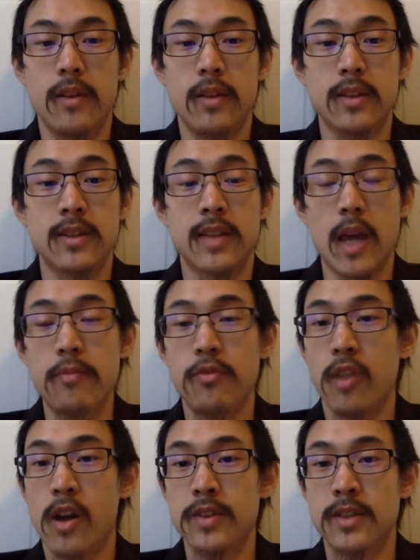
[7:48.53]
the escape
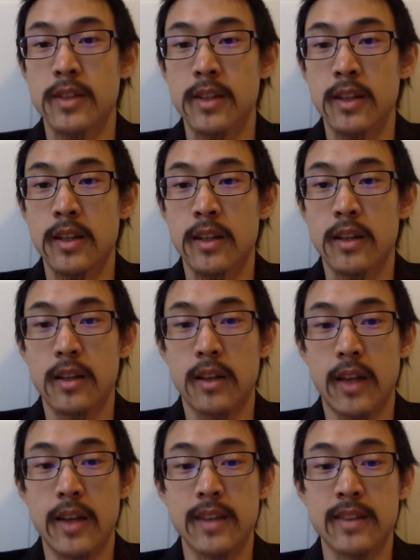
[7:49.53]
velocity
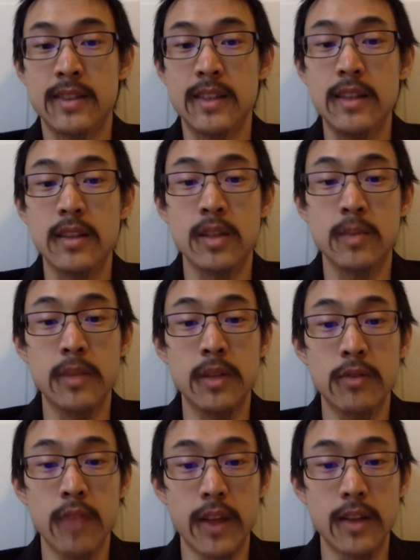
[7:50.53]
can exceed the speed
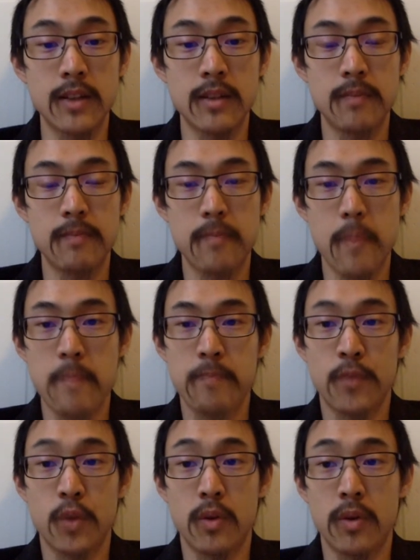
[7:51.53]
of light,
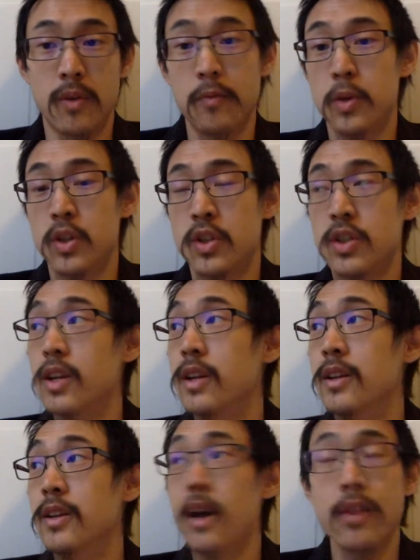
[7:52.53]
which
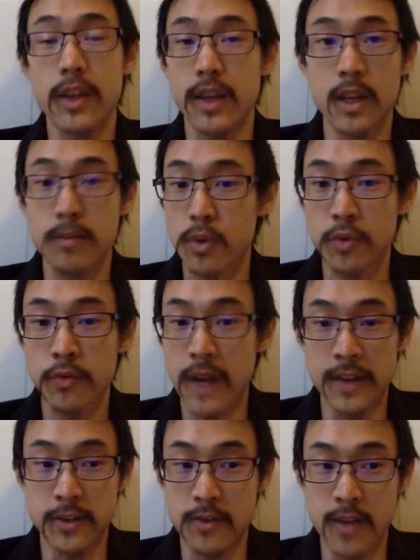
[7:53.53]
nothing can move
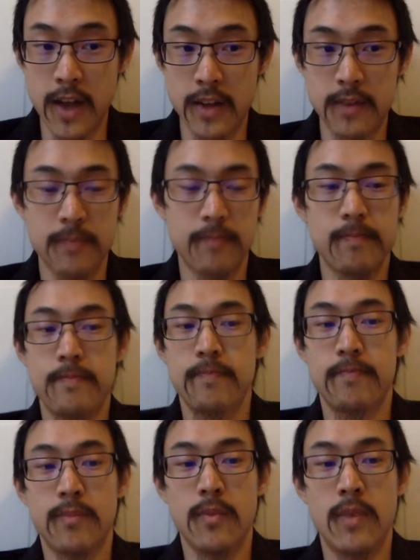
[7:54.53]
faster than.
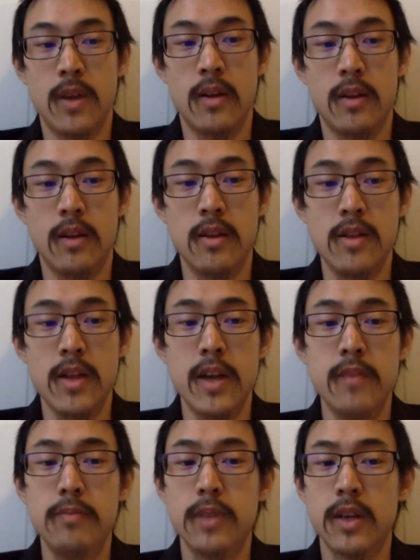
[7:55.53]

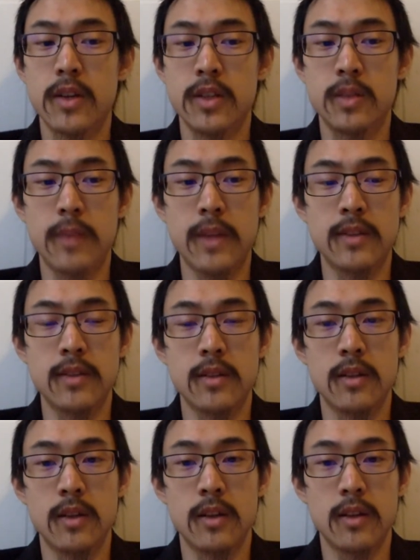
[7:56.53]
Then, because
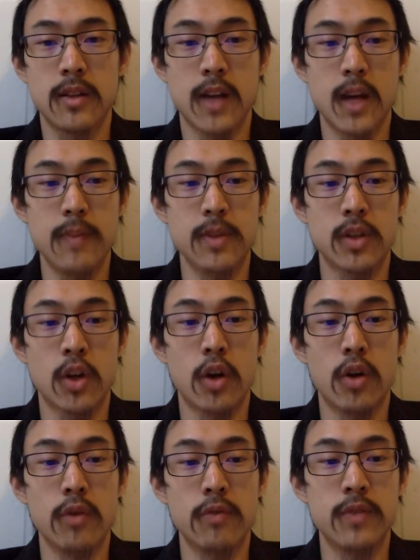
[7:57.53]
space-time is
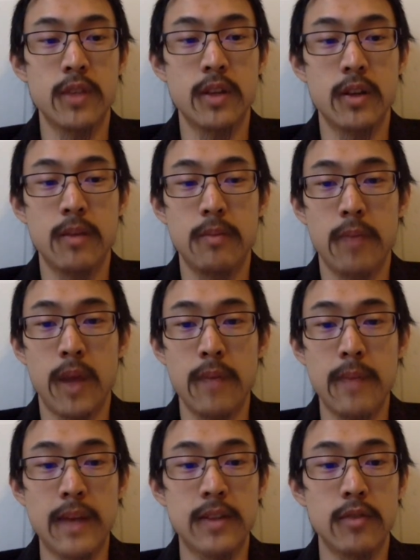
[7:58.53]
curved by
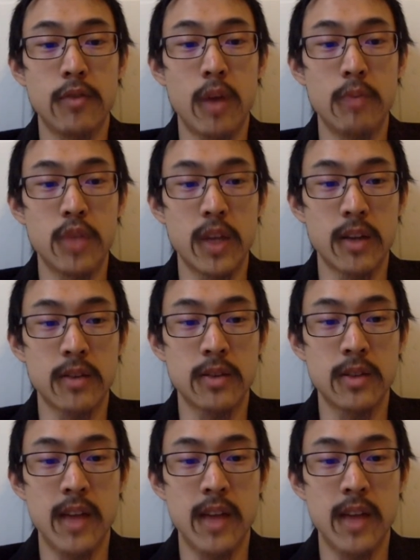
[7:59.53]
massive objects,